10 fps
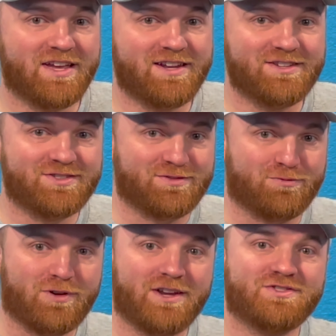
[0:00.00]
that is
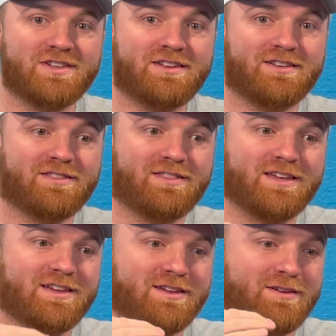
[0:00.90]
raising
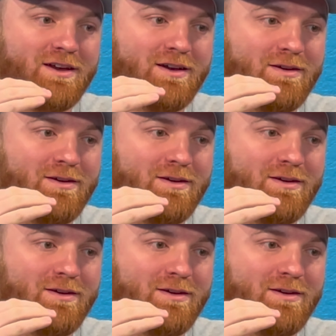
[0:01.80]
the